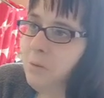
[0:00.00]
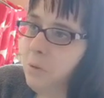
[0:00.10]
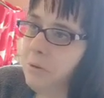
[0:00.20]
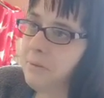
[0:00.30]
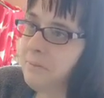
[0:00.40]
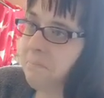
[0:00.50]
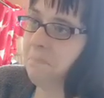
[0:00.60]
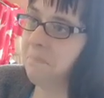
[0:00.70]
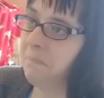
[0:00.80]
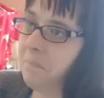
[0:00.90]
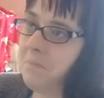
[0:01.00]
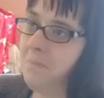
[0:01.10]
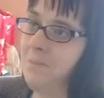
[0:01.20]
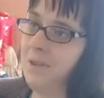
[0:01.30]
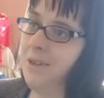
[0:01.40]
oh,
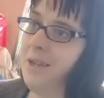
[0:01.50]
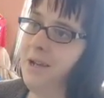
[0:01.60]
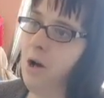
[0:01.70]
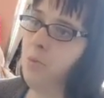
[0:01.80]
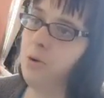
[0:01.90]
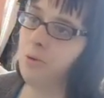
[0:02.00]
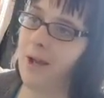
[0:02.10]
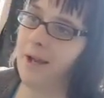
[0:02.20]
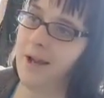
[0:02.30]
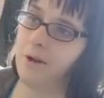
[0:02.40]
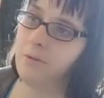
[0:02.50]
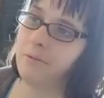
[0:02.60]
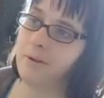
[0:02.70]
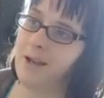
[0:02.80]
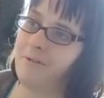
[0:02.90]
see I will get it out there